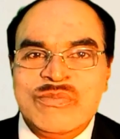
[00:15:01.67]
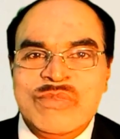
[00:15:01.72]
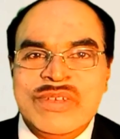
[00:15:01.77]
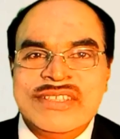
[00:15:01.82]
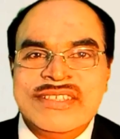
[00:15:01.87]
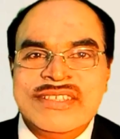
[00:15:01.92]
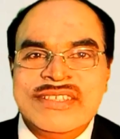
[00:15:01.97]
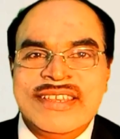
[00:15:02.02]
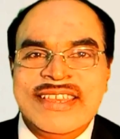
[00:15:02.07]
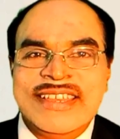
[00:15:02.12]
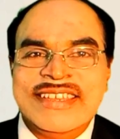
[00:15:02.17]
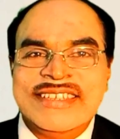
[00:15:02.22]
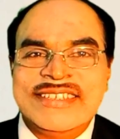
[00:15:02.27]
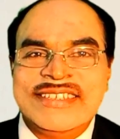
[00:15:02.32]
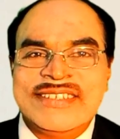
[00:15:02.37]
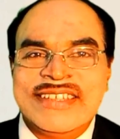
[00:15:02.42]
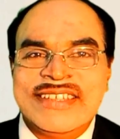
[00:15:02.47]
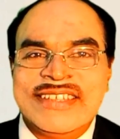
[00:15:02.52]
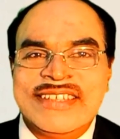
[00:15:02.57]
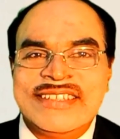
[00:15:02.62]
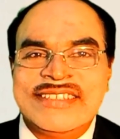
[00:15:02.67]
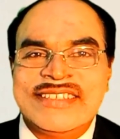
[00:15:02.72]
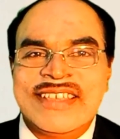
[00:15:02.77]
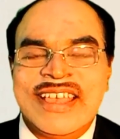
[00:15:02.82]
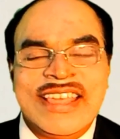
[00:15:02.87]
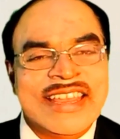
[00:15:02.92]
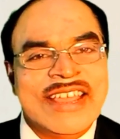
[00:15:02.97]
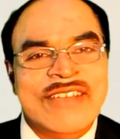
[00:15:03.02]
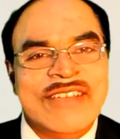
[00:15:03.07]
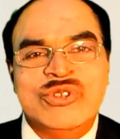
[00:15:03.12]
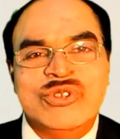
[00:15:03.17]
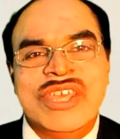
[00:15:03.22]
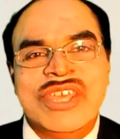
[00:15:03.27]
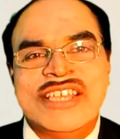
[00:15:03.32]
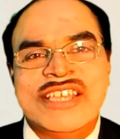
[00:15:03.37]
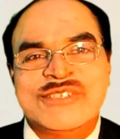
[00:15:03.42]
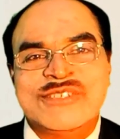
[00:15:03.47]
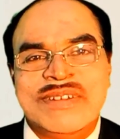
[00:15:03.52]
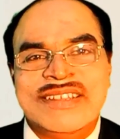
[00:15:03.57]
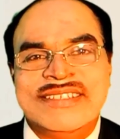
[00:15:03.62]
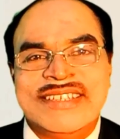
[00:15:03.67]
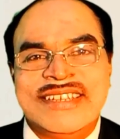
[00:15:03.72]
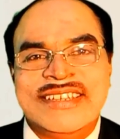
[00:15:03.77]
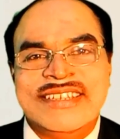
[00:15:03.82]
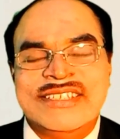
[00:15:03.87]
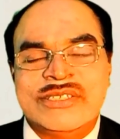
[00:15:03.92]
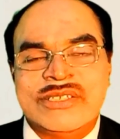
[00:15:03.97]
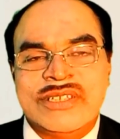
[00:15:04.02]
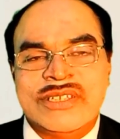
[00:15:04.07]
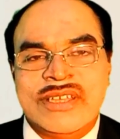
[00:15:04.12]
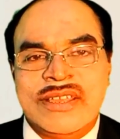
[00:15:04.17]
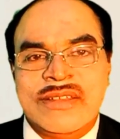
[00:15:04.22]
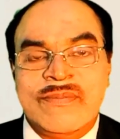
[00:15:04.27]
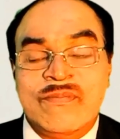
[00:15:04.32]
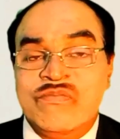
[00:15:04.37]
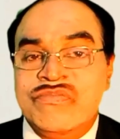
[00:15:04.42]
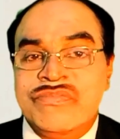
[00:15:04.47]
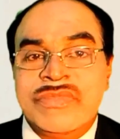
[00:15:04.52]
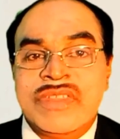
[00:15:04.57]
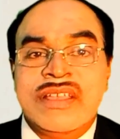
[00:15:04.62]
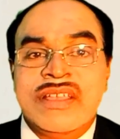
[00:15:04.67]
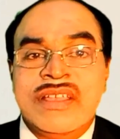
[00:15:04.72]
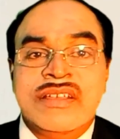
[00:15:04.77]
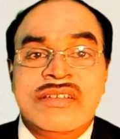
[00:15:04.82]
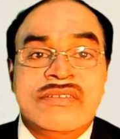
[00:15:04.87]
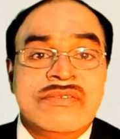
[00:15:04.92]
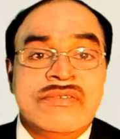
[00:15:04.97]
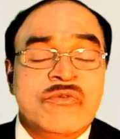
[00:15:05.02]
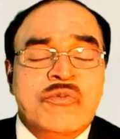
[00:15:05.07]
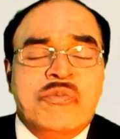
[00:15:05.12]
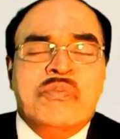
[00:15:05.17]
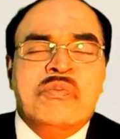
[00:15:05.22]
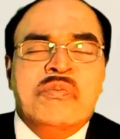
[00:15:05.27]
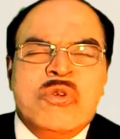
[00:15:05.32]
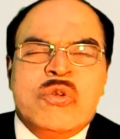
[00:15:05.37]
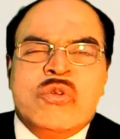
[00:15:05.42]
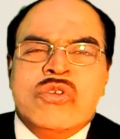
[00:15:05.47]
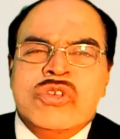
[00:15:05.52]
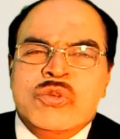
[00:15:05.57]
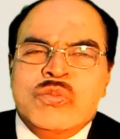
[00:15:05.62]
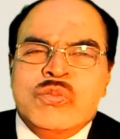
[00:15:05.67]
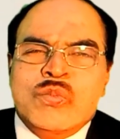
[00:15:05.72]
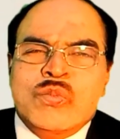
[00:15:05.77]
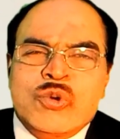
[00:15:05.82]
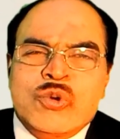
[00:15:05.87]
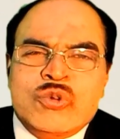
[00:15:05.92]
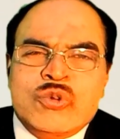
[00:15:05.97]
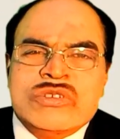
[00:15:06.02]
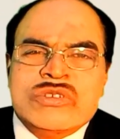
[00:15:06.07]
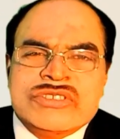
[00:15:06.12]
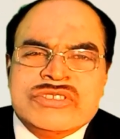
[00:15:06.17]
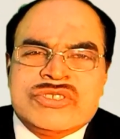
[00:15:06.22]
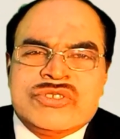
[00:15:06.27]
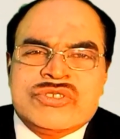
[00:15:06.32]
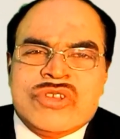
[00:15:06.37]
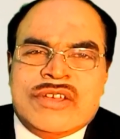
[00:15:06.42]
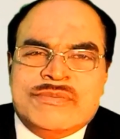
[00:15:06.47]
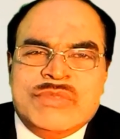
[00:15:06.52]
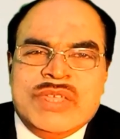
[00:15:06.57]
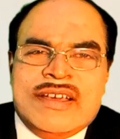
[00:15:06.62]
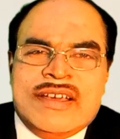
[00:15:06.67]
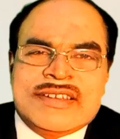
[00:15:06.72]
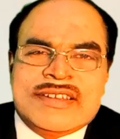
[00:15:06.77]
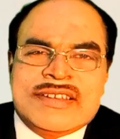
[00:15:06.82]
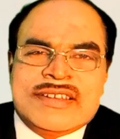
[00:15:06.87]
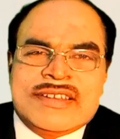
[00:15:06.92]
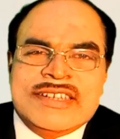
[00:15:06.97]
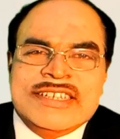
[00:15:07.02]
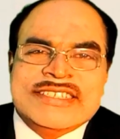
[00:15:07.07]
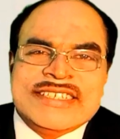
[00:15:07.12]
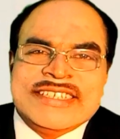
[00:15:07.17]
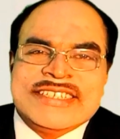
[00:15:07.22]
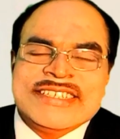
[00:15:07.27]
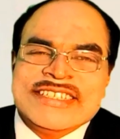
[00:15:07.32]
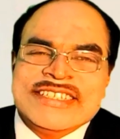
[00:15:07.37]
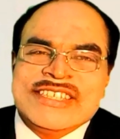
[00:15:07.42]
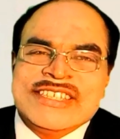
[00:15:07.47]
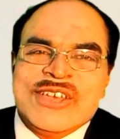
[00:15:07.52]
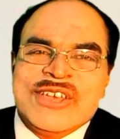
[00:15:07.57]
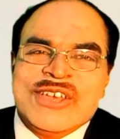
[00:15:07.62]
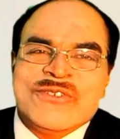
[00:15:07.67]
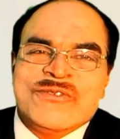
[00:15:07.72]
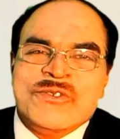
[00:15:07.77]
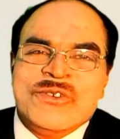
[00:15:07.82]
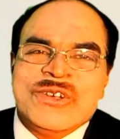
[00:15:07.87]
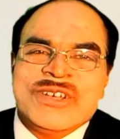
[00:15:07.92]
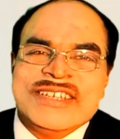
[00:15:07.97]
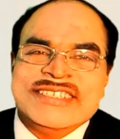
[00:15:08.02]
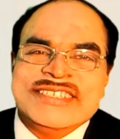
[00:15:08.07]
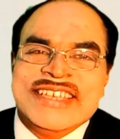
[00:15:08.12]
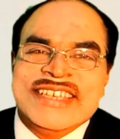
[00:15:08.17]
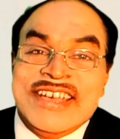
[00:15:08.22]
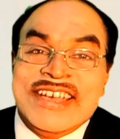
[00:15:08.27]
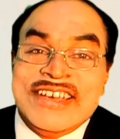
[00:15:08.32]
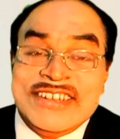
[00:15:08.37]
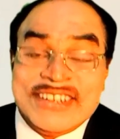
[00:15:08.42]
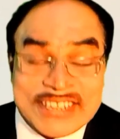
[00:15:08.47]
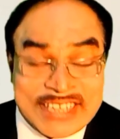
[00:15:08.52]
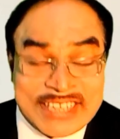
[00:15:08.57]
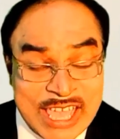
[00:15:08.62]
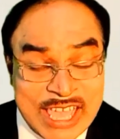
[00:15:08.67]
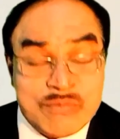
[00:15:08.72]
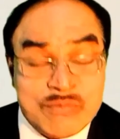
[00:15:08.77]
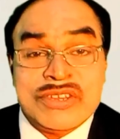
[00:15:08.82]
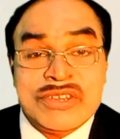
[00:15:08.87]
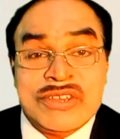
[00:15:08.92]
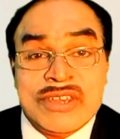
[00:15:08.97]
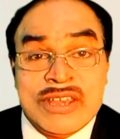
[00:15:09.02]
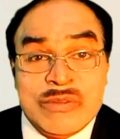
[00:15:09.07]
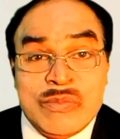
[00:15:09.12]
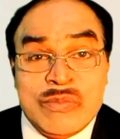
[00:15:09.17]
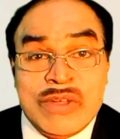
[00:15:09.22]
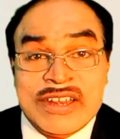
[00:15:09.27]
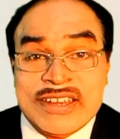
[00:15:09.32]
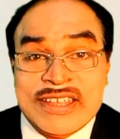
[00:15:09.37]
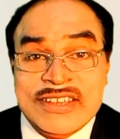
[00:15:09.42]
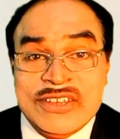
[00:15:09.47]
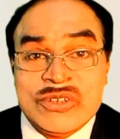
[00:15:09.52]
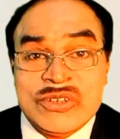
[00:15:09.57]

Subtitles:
budgeting decisions, revenue expenditure decision. Most of the organizations are focusing on capital market.